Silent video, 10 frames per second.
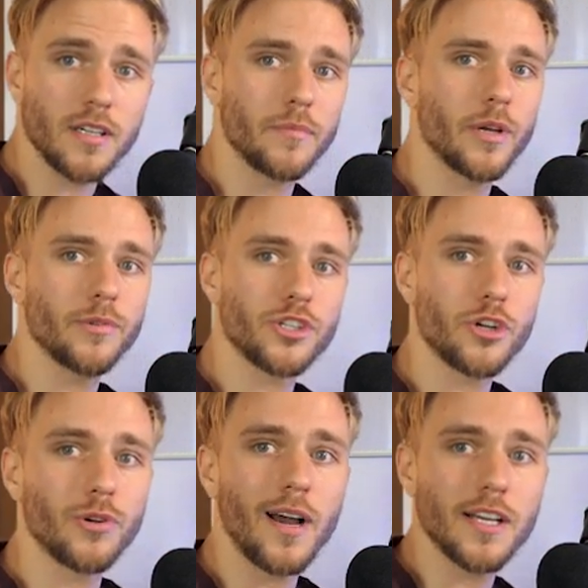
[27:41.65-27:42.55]
I'm going to be able to show
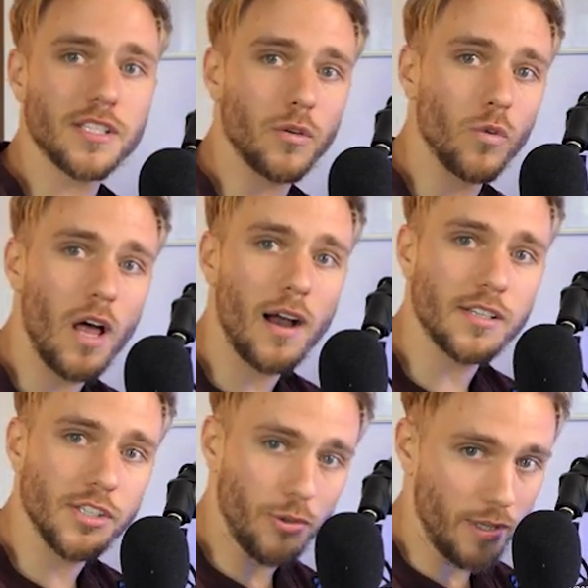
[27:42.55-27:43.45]
you guys the
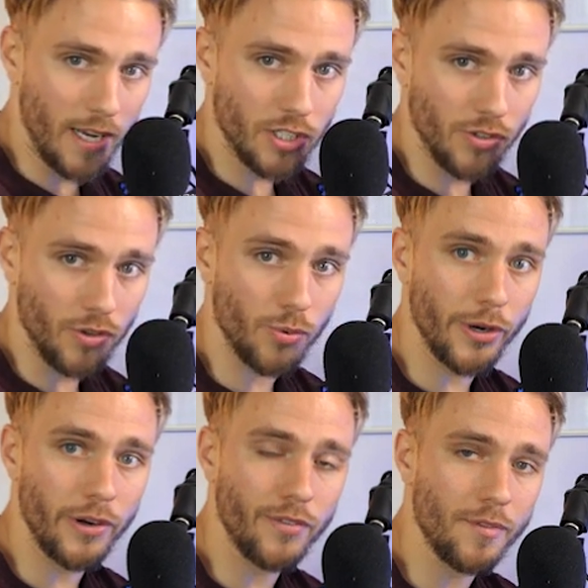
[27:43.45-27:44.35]
logs that you can actually
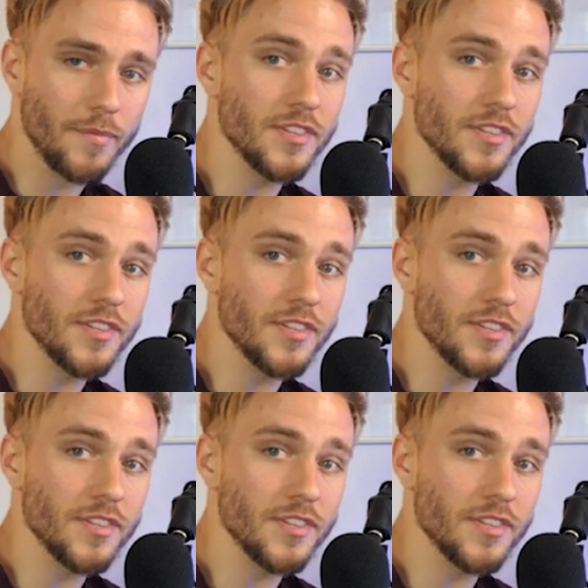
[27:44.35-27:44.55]
query from this